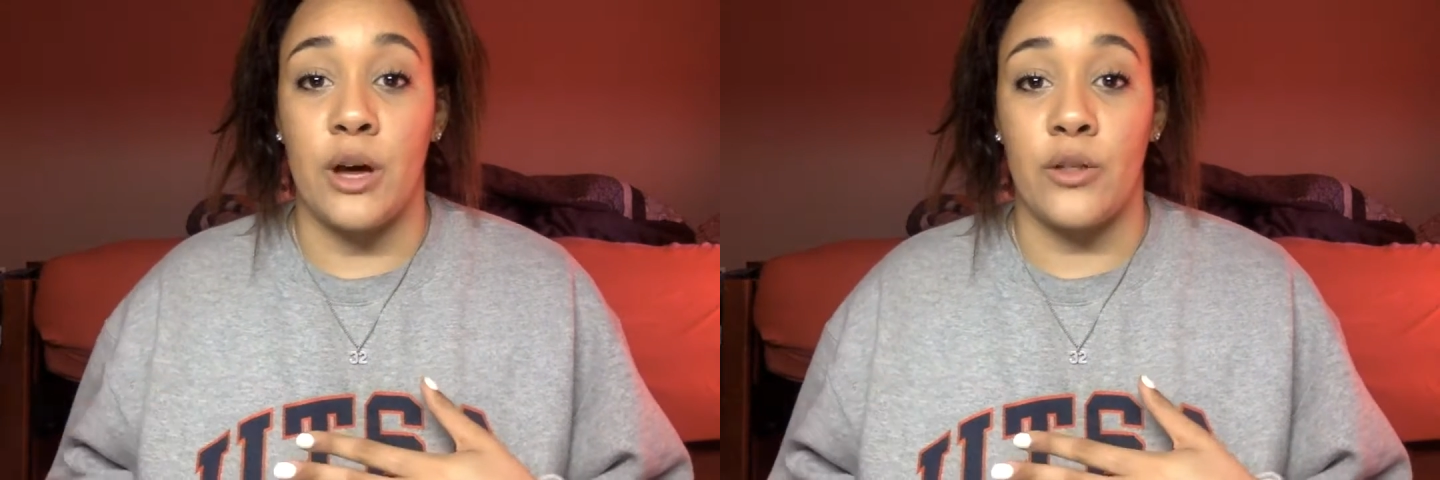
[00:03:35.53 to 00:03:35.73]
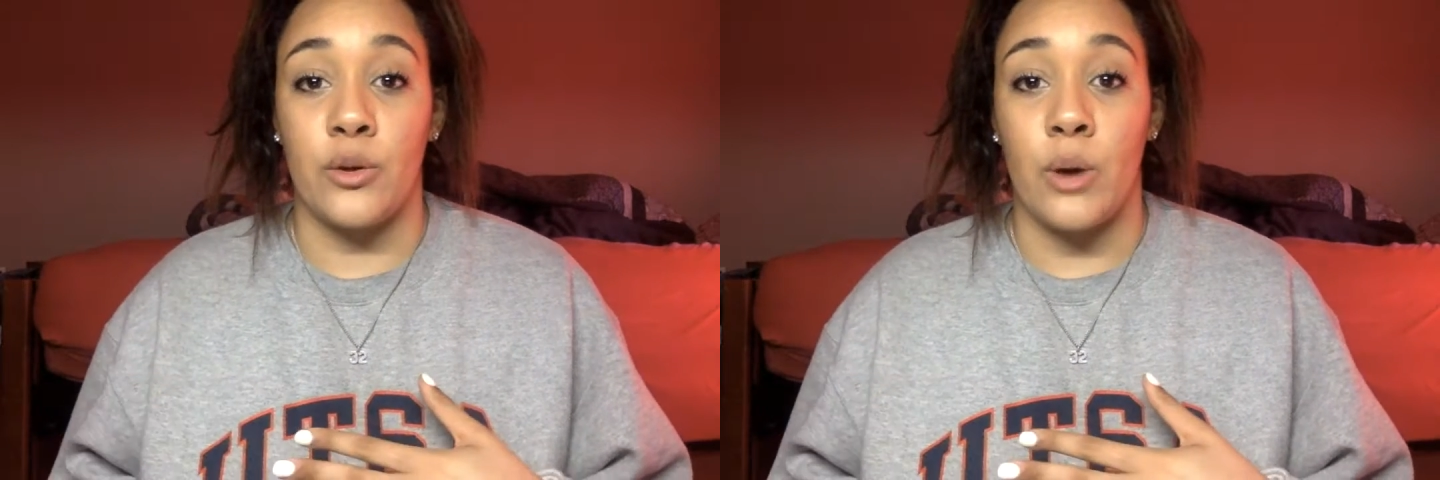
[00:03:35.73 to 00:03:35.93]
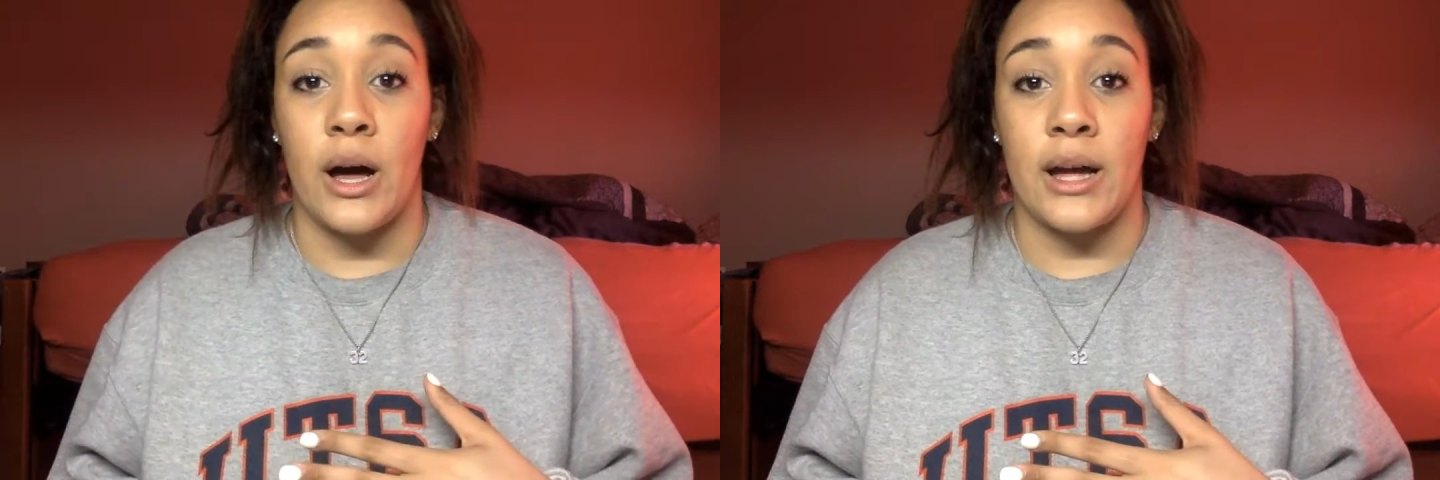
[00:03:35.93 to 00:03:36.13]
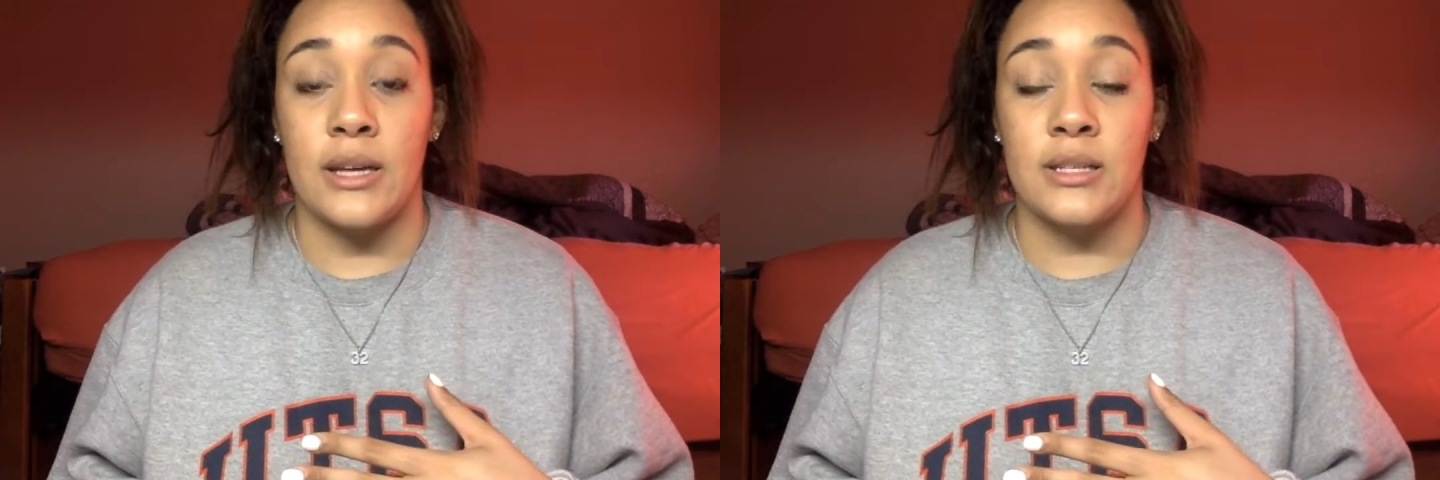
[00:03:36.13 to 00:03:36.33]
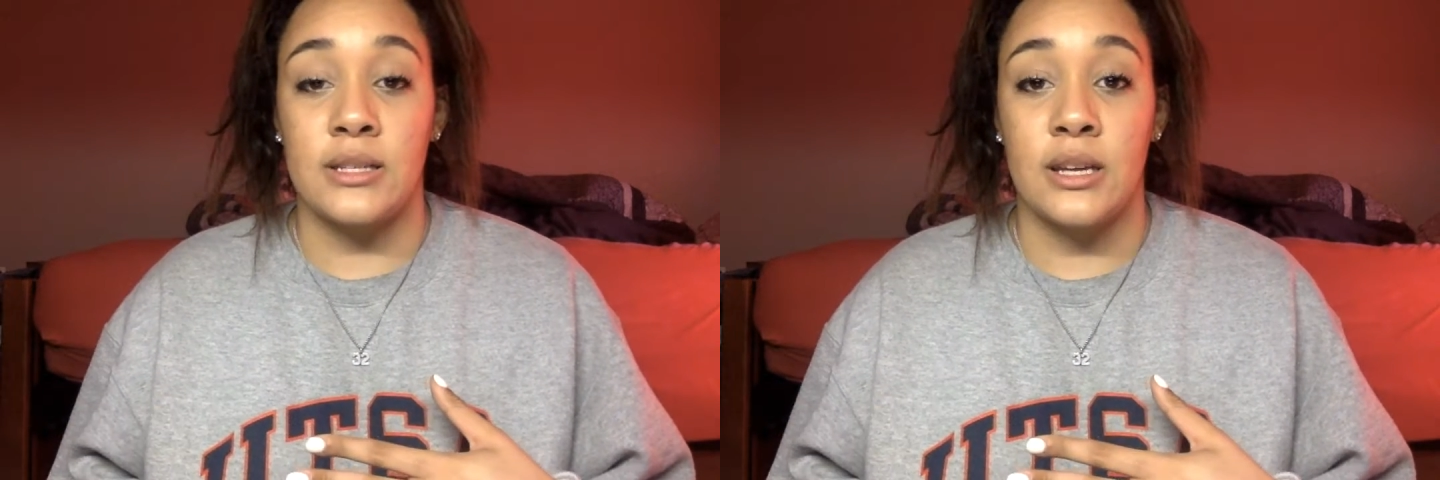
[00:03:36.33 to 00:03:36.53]

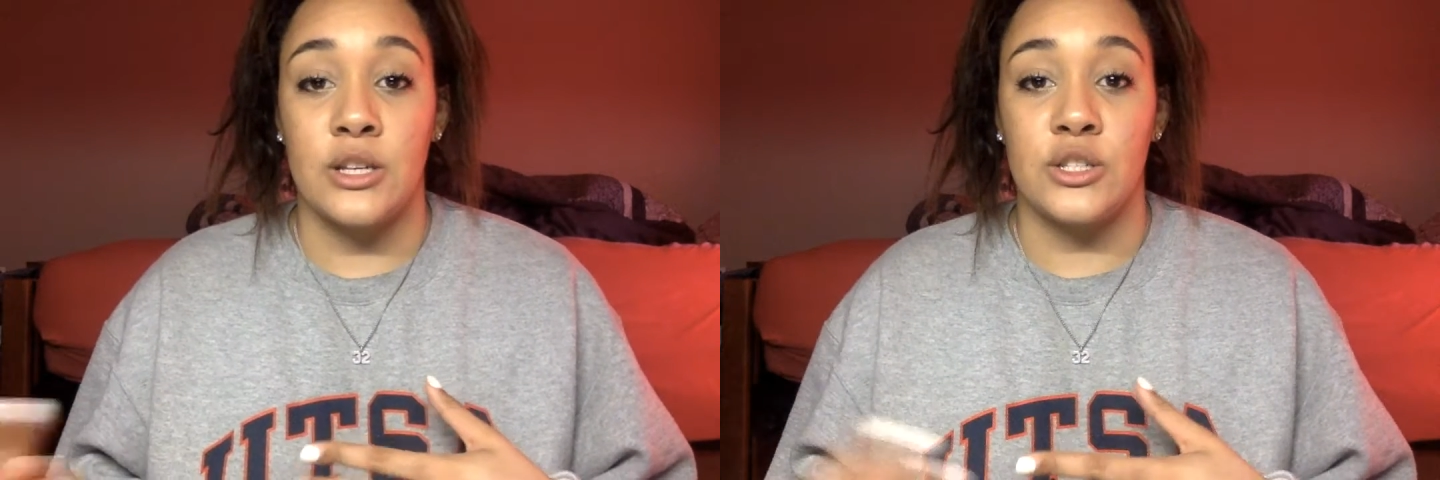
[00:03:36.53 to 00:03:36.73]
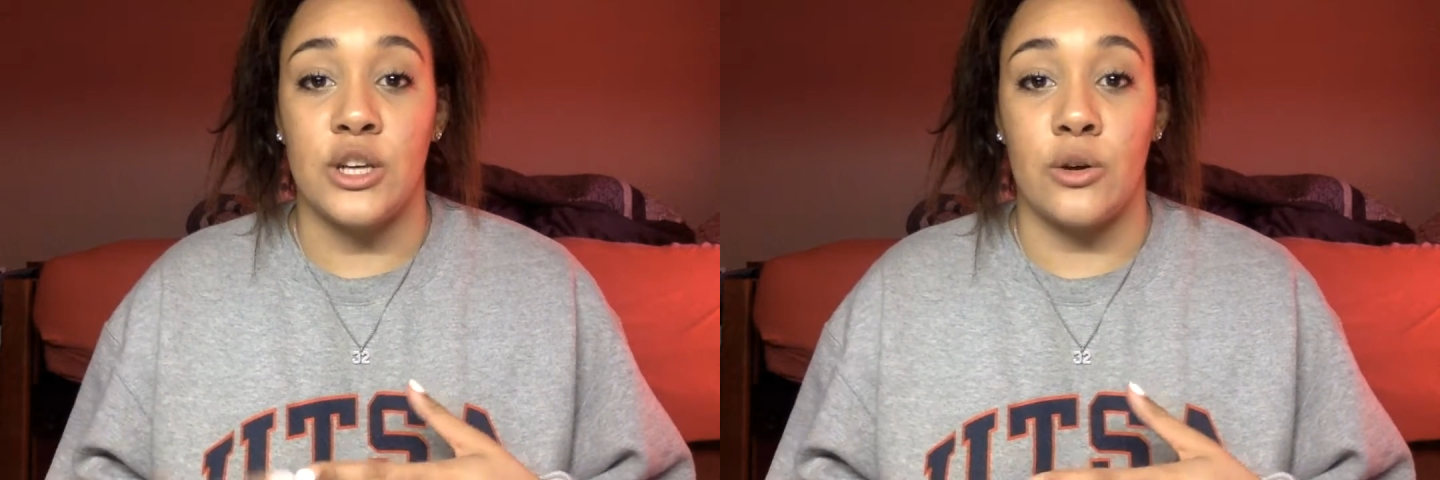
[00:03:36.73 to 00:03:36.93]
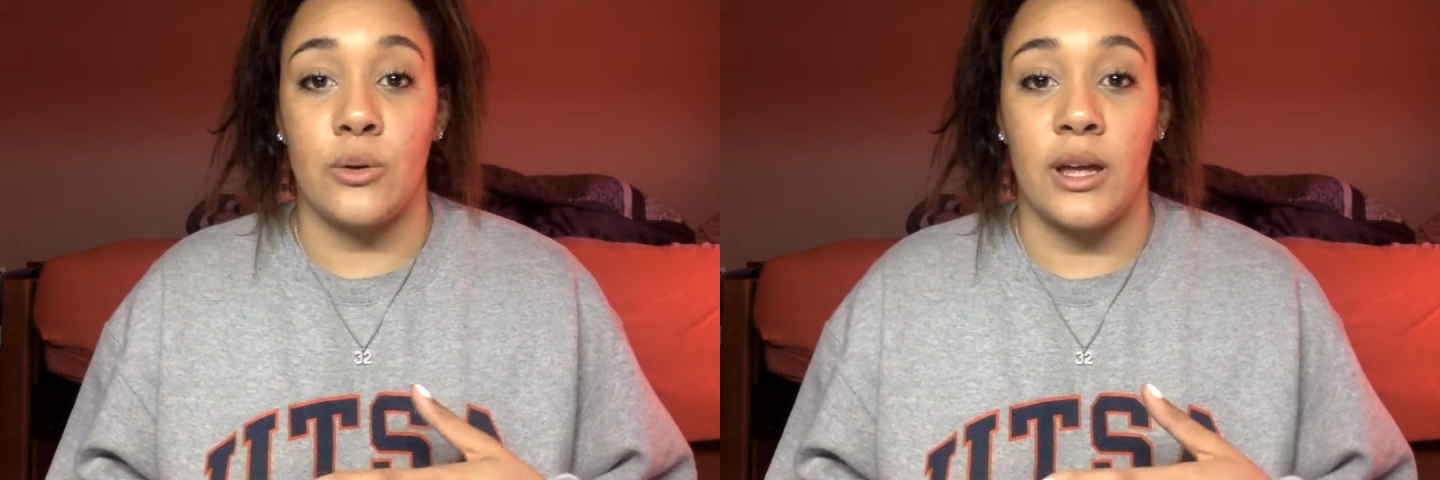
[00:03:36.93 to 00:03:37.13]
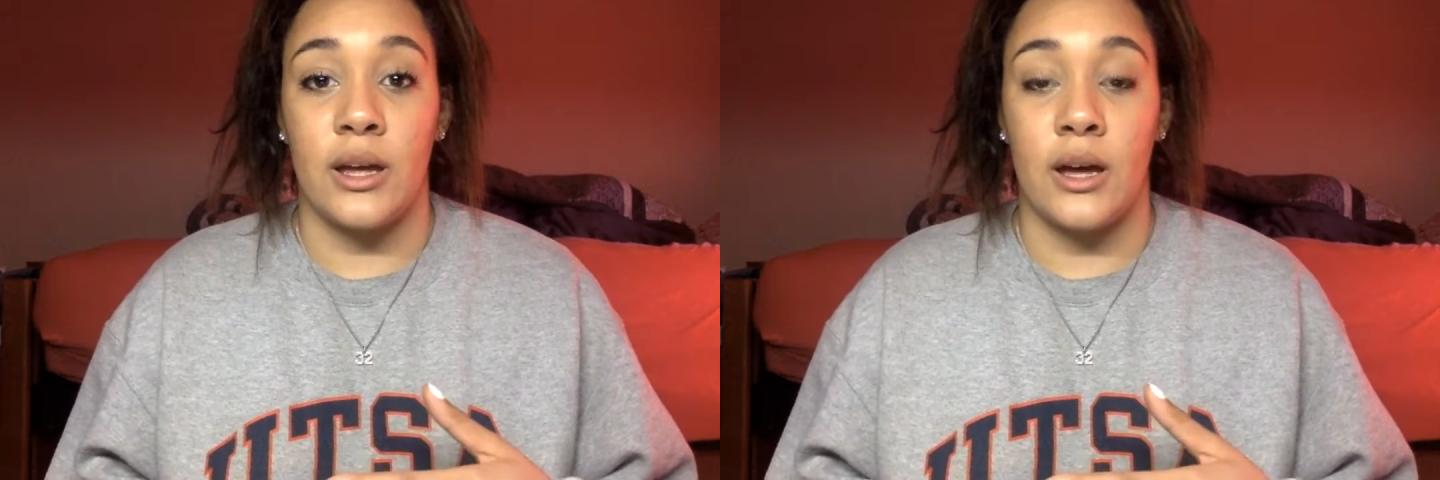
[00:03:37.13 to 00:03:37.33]
otherwise. So